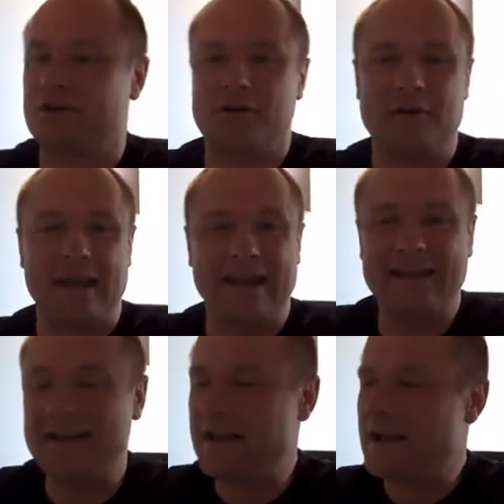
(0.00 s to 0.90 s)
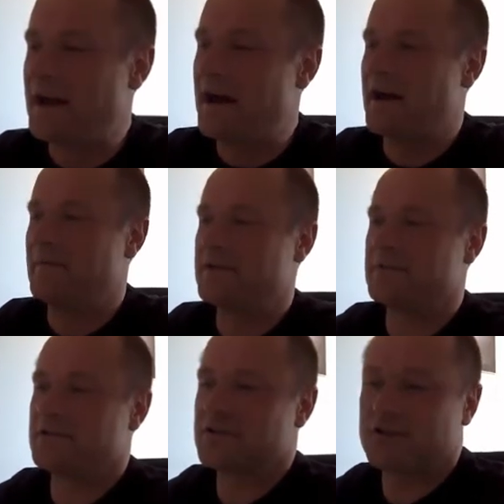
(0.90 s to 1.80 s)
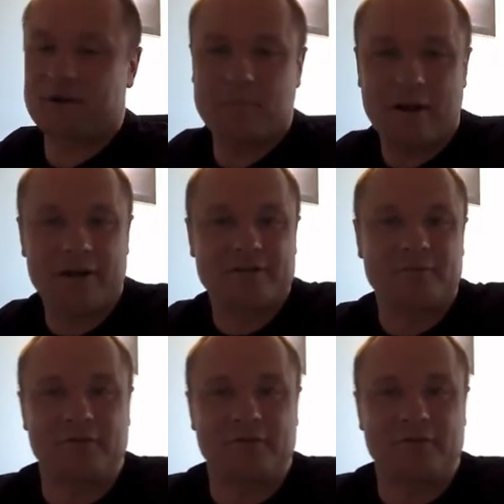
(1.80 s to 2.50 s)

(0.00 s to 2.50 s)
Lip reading: you here. This was just a comparison